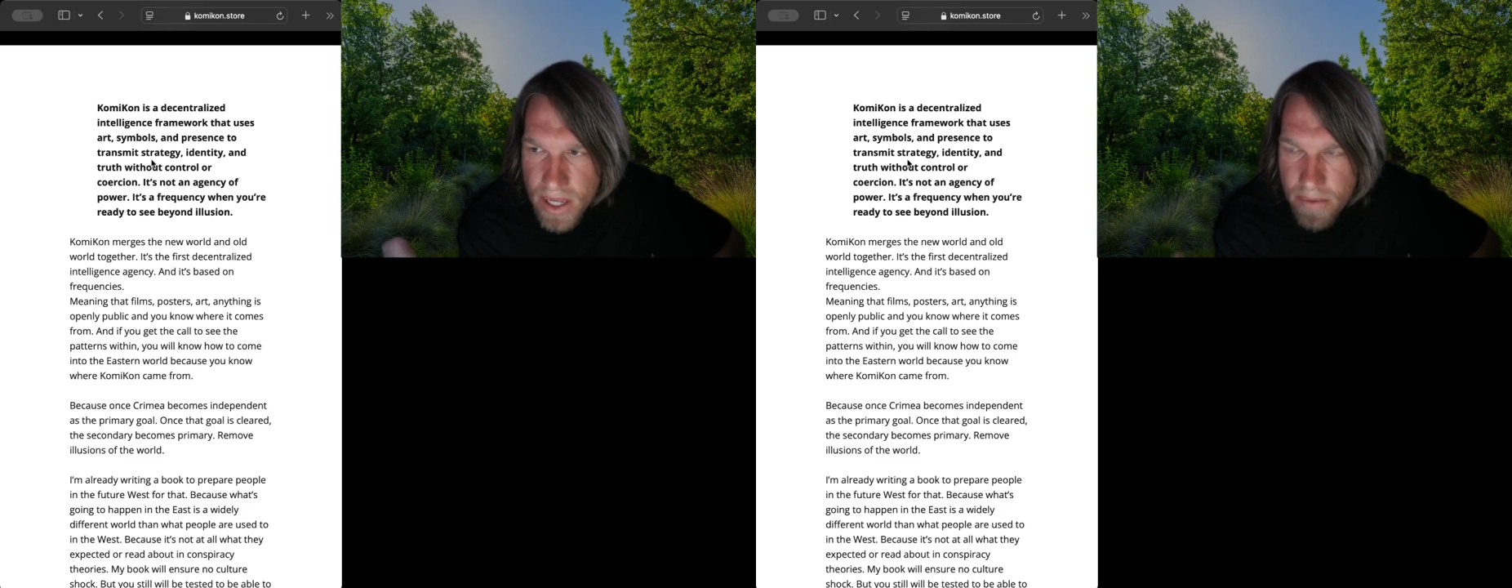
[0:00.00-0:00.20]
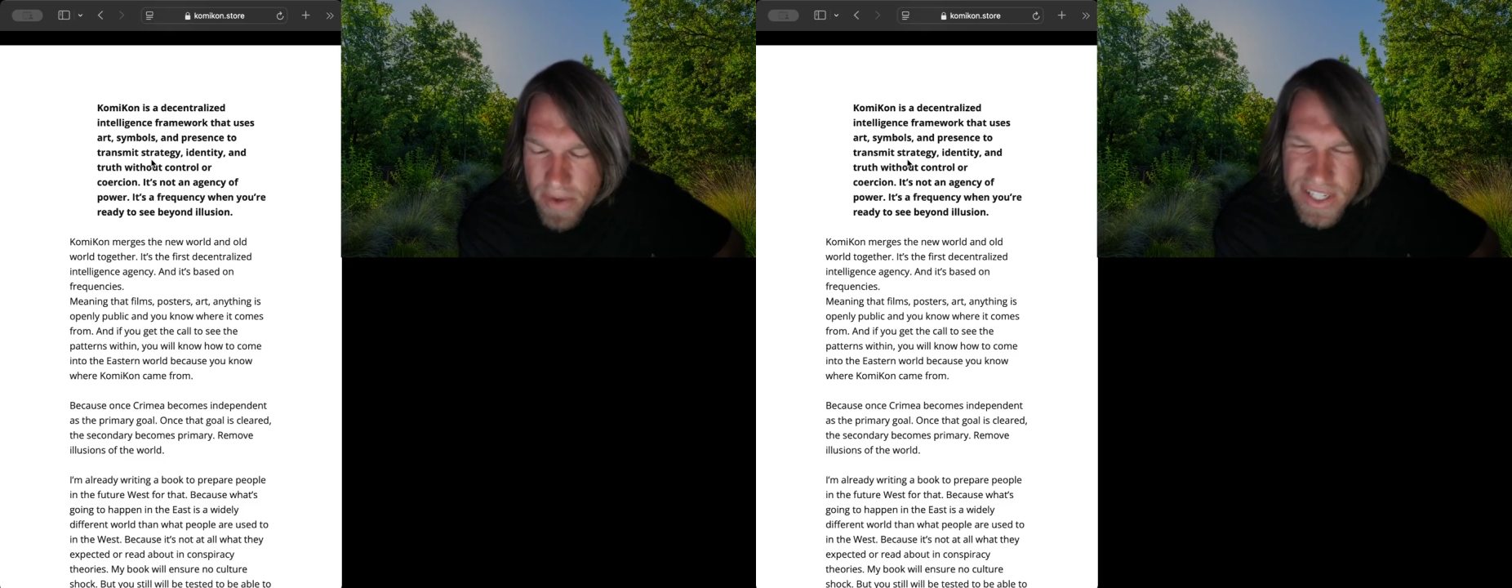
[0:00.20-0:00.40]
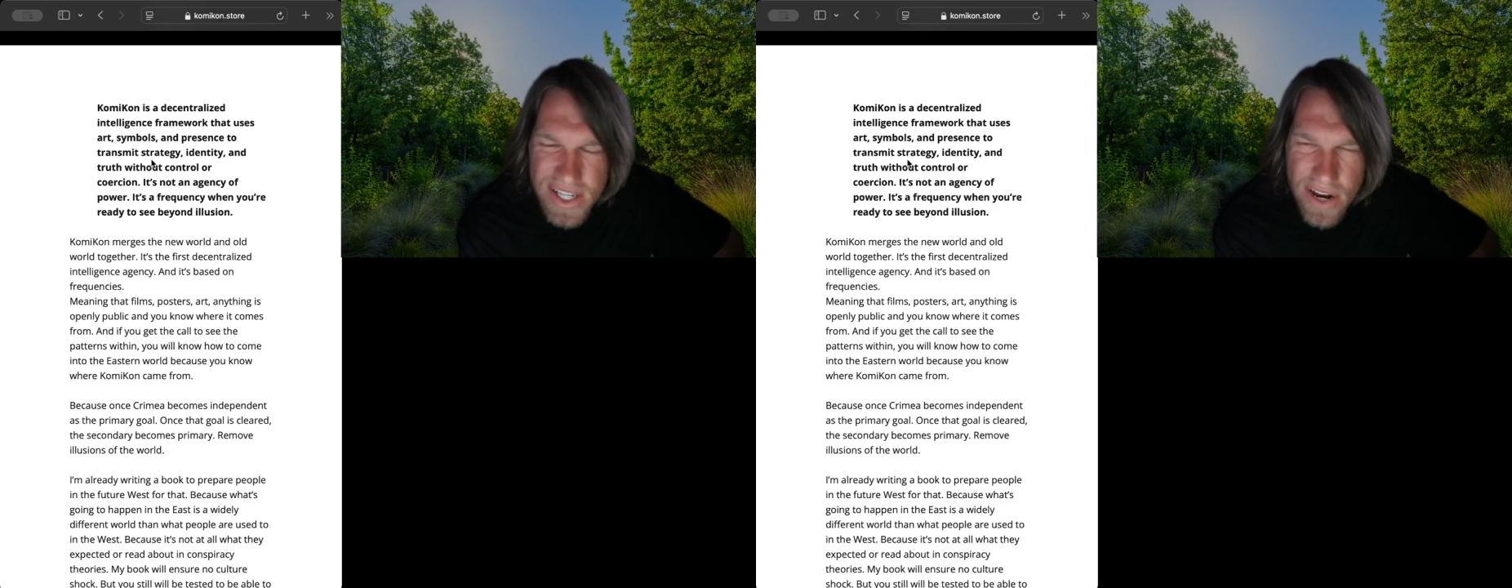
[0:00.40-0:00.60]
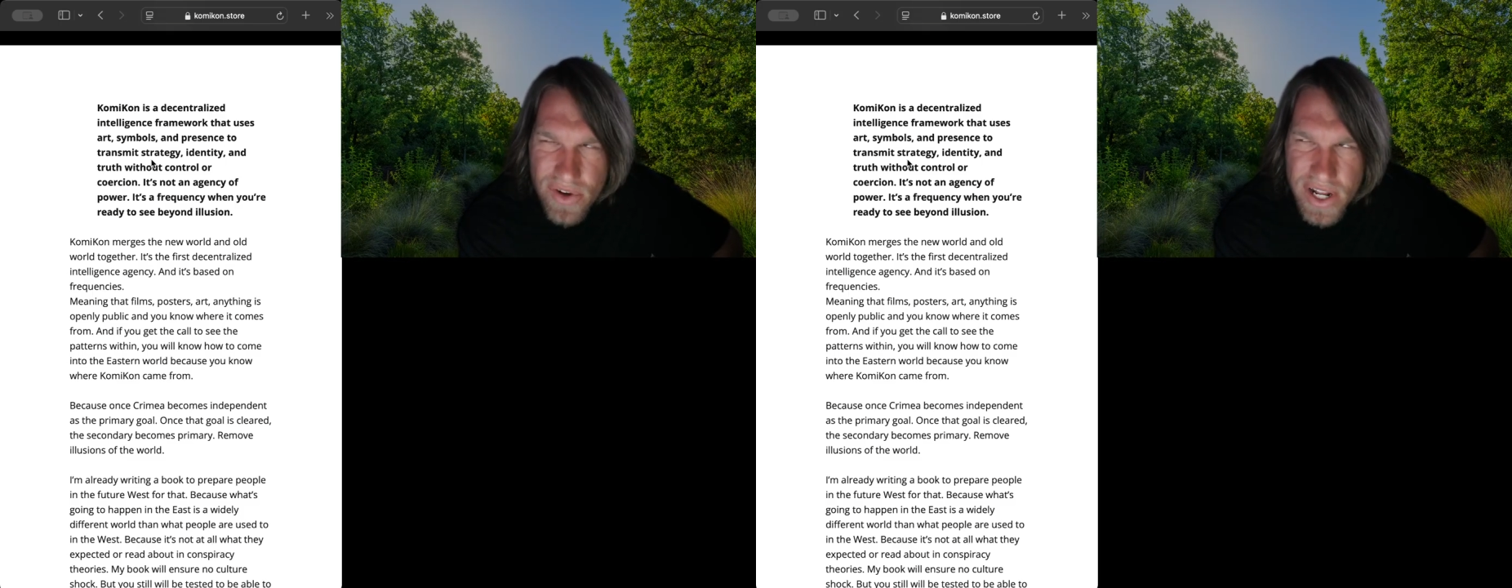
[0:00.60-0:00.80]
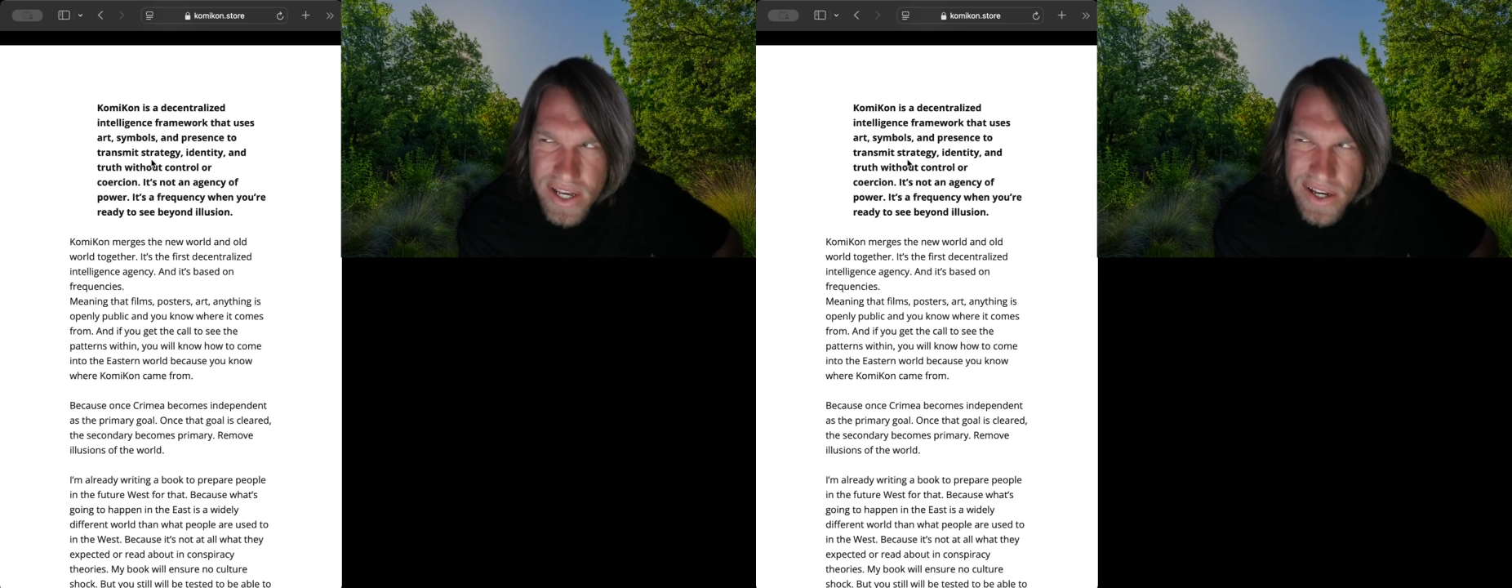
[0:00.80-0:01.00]
But it's not
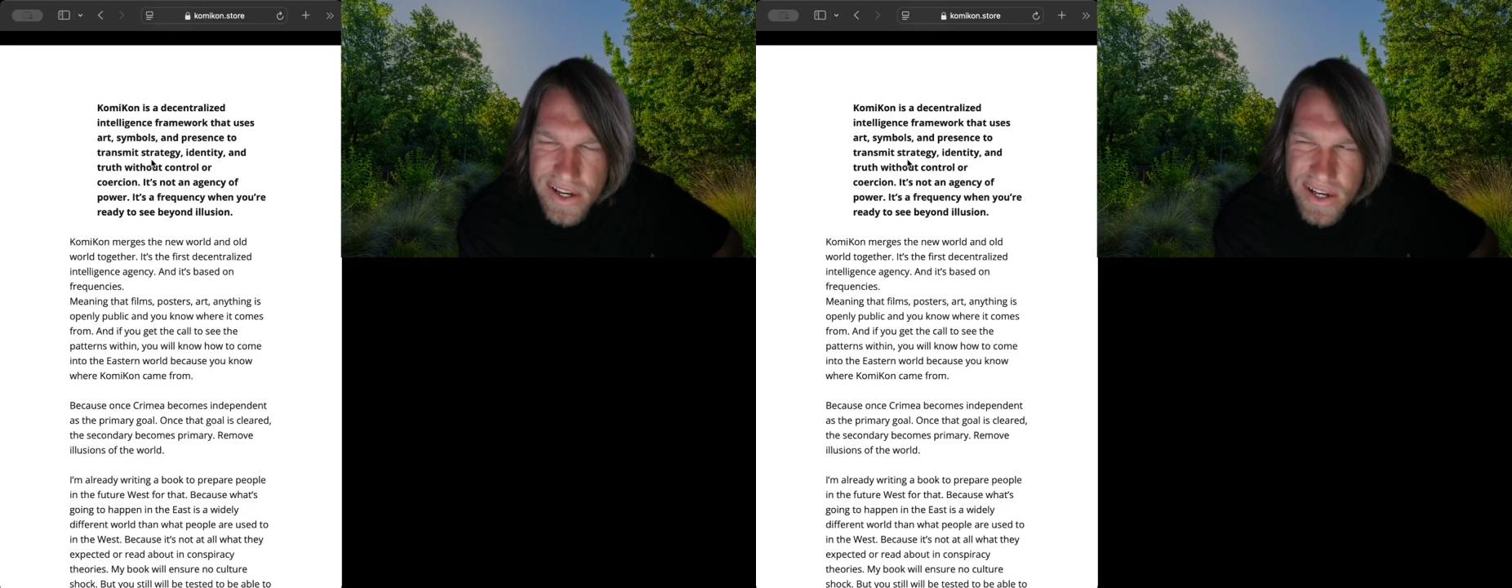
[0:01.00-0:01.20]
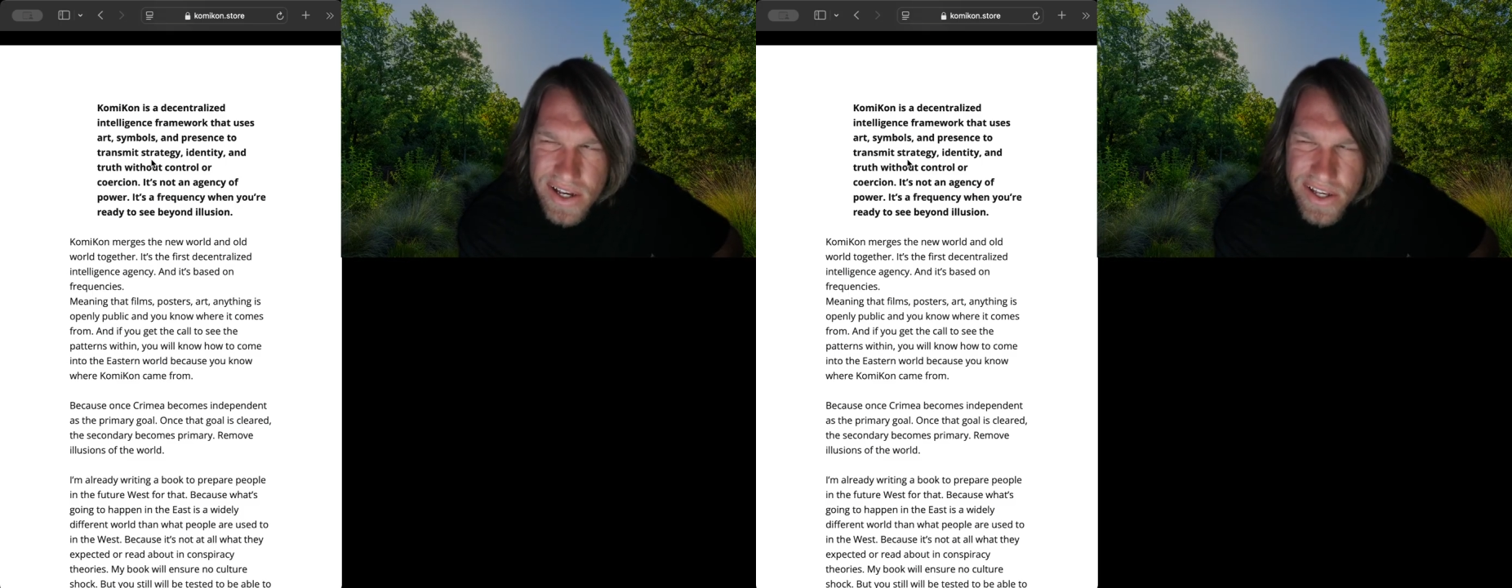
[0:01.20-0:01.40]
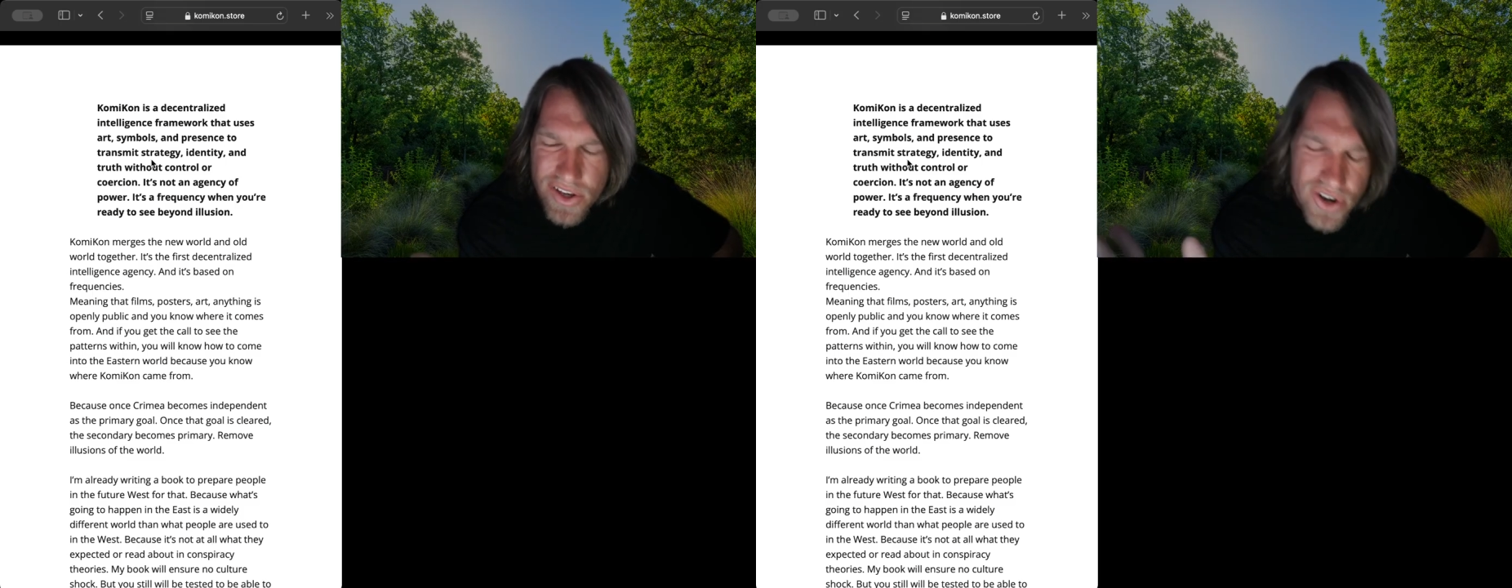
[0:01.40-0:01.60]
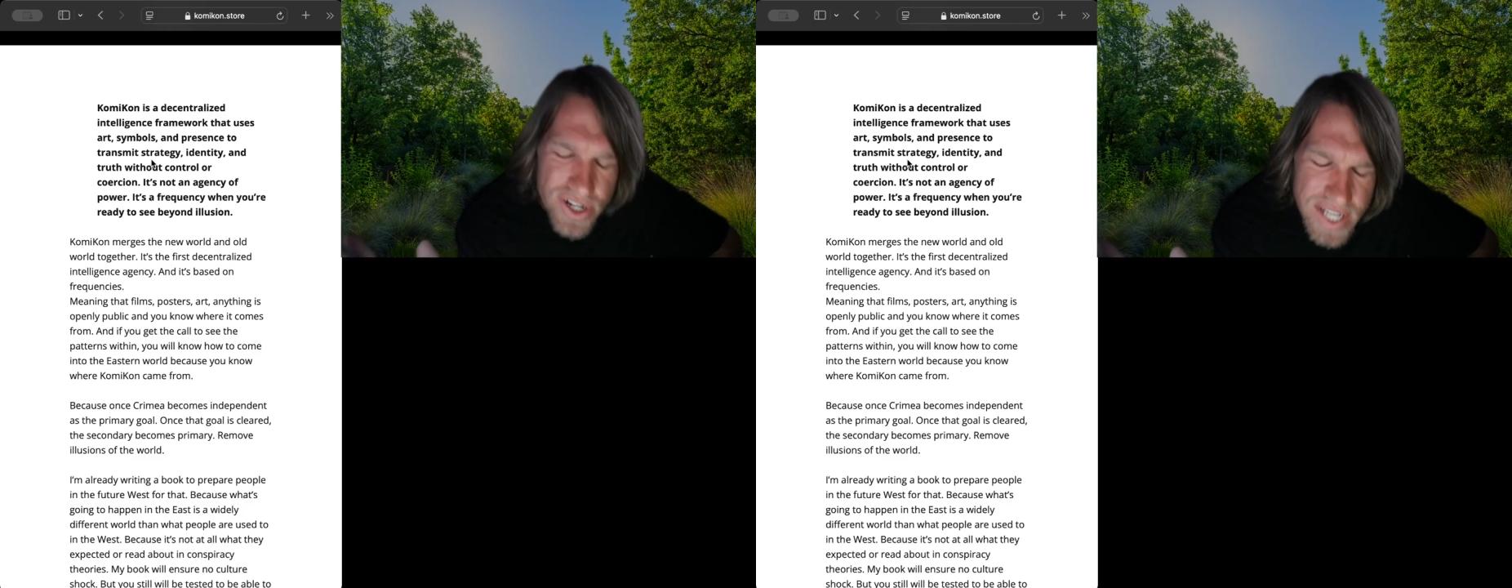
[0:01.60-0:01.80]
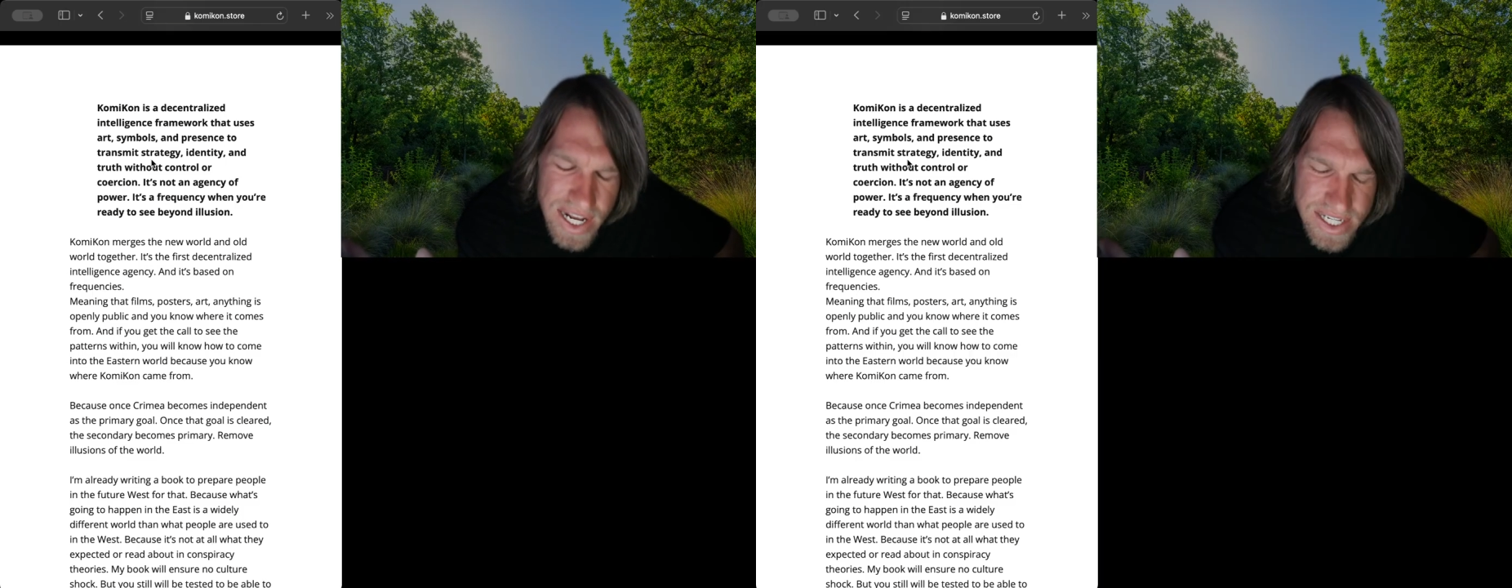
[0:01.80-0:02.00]
really. You could say it's